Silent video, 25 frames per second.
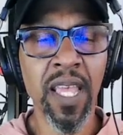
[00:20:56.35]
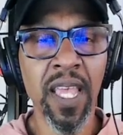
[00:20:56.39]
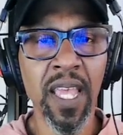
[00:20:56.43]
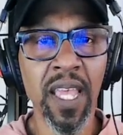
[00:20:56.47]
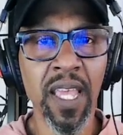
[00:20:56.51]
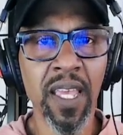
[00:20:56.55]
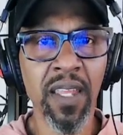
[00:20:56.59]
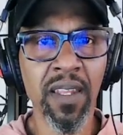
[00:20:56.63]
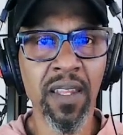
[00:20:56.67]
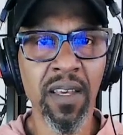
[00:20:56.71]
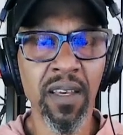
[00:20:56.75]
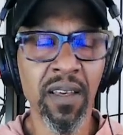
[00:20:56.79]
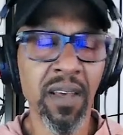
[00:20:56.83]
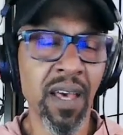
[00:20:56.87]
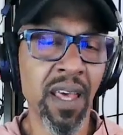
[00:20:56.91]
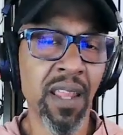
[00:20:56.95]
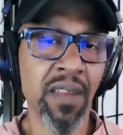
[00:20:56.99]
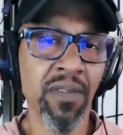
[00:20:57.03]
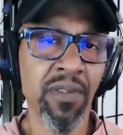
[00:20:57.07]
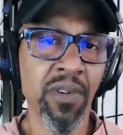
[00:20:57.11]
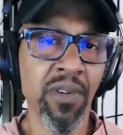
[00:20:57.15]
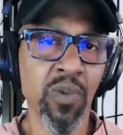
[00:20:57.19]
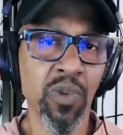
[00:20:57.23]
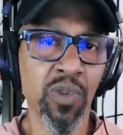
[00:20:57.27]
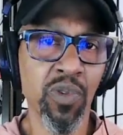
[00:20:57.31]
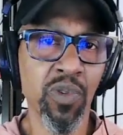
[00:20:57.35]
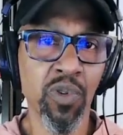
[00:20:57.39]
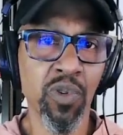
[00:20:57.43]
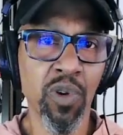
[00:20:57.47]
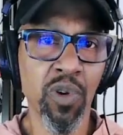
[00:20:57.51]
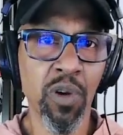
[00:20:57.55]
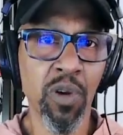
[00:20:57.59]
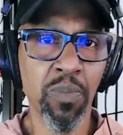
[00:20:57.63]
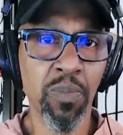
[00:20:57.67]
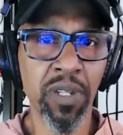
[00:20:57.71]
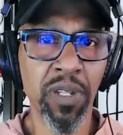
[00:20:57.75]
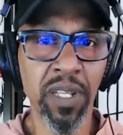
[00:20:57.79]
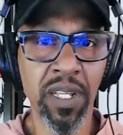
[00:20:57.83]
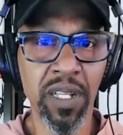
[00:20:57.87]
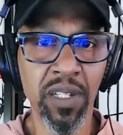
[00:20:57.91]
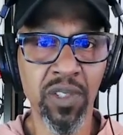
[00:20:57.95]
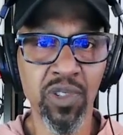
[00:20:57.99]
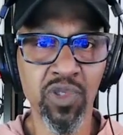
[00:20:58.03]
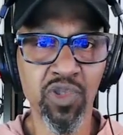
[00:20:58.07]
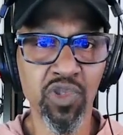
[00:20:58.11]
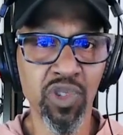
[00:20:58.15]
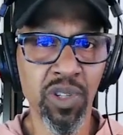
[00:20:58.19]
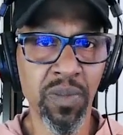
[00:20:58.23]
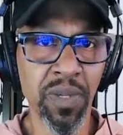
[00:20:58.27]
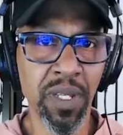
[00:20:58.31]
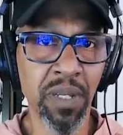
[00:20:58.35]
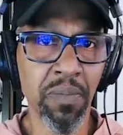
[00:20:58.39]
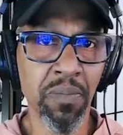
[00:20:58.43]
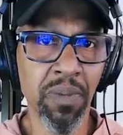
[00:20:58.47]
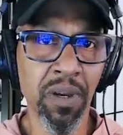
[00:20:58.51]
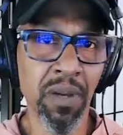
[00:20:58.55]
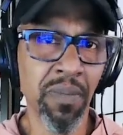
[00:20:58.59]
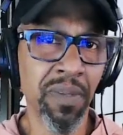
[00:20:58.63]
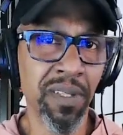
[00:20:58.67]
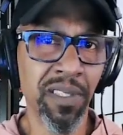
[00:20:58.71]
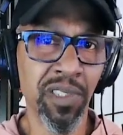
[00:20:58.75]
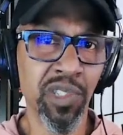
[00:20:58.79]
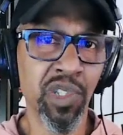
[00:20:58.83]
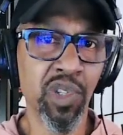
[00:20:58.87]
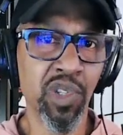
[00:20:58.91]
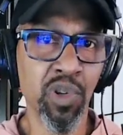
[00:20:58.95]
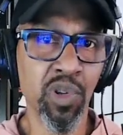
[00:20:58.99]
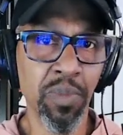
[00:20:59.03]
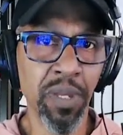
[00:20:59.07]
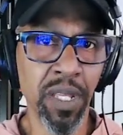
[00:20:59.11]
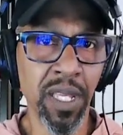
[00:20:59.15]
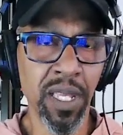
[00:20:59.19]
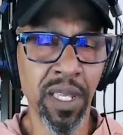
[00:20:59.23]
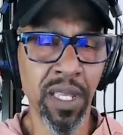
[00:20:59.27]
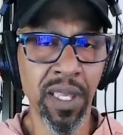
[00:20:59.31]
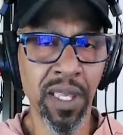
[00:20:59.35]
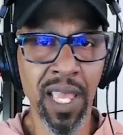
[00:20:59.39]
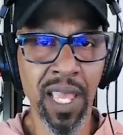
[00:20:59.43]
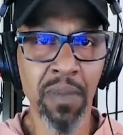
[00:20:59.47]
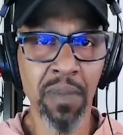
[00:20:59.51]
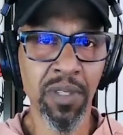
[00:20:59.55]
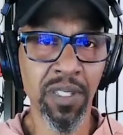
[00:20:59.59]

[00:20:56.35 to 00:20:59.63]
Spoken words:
And I don't know whether they're all playing streaming, probably Tubi,